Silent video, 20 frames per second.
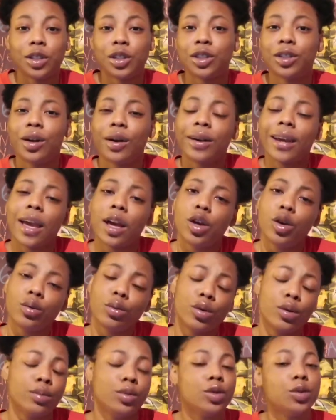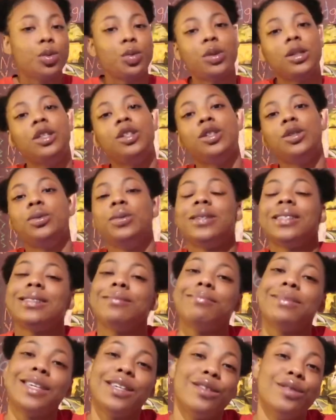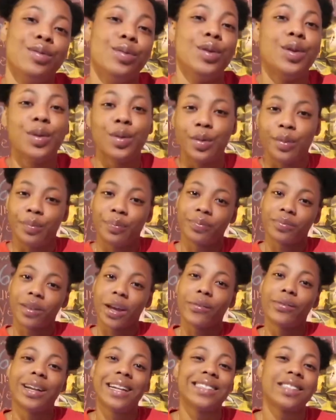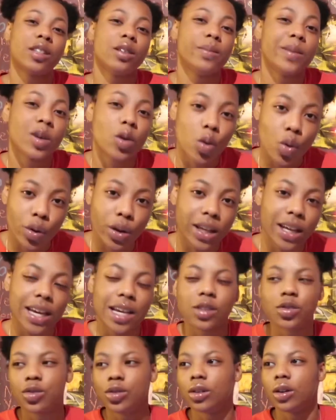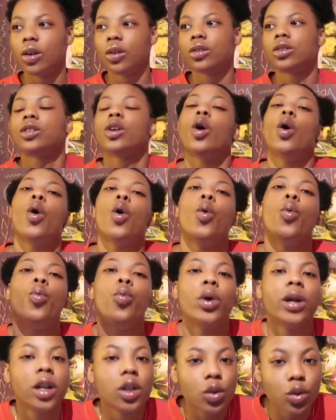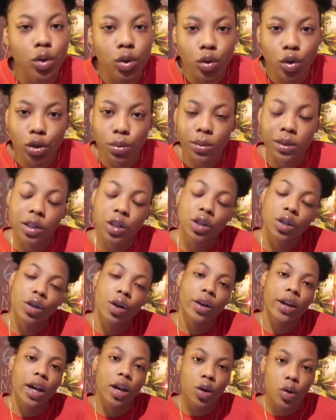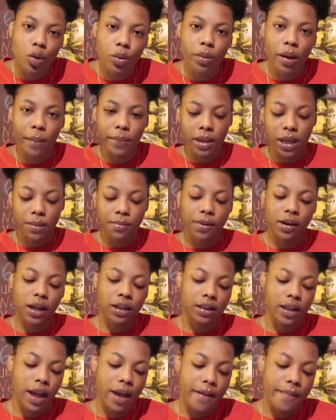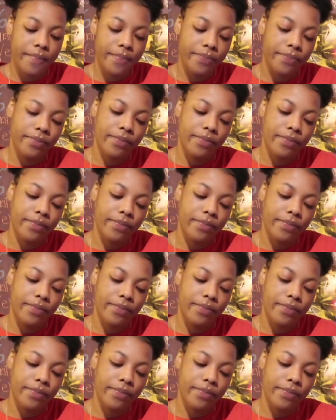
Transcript: It's your girl K. Coop, Coop Troops. What it do? It's me, you know. I feel like it's a little bit corny and too long. So what it do, Coop Troops? It's your girl K. Coop. I'm gonna keep it like that.